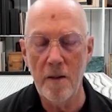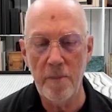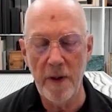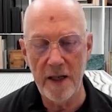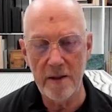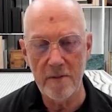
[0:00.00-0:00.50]

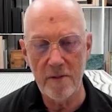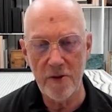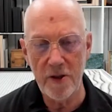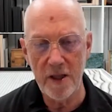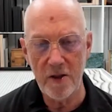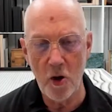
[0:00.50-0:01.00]
But
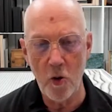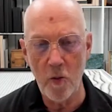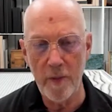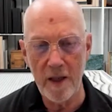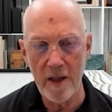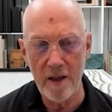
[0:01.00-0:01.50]
she
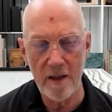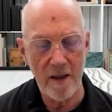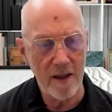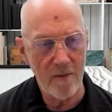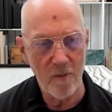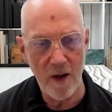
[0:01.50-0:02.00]
told me,
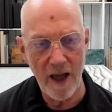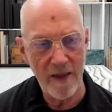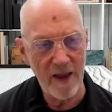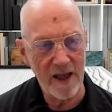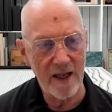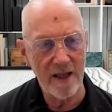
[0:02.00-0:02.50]
I
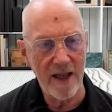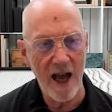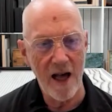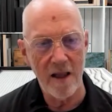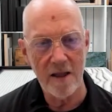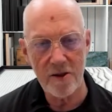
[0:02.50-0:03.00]
think in
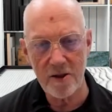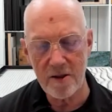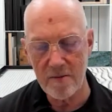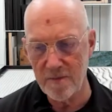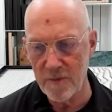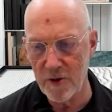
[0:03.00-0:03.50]

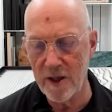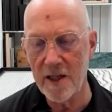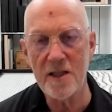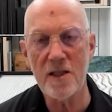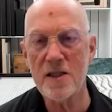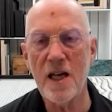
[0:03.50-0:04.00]
Dallas, she
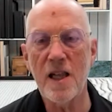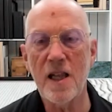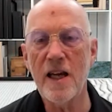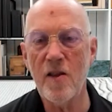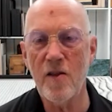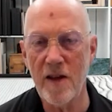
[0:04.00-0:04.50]
didn't sell
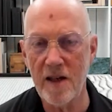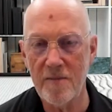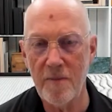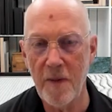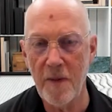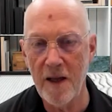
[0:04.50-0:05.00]
anything.
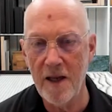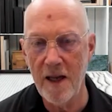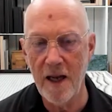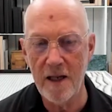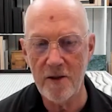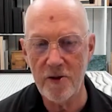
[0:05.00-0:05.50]

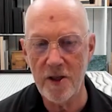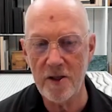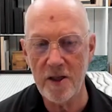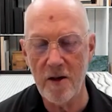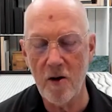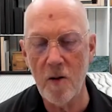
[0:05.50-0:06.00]
And she
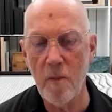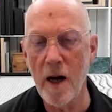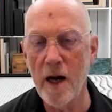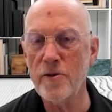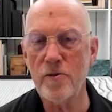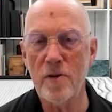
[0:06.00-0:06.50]
said her
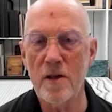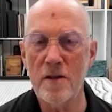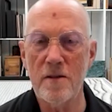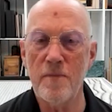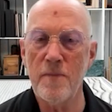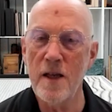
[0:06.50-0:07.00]

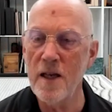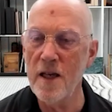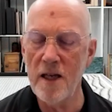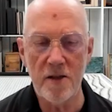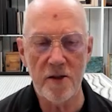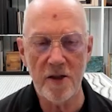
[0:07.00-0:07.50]
mantra
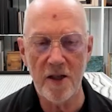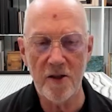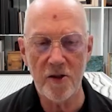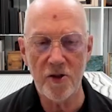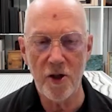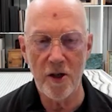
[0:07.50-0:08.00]

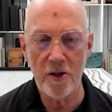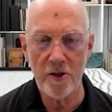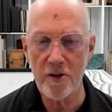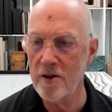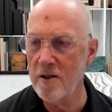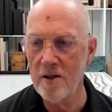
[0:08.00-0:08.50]
is
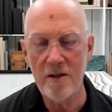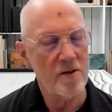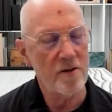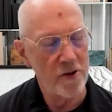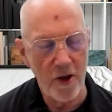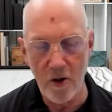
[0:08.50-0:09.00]
just,
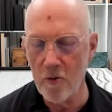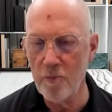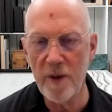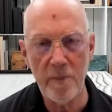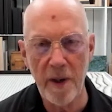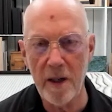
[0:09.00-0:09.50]
don't
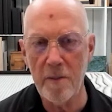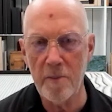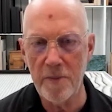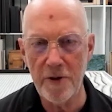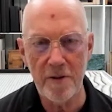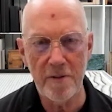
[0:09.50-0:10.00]
be
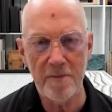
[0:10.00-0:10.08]
bummed.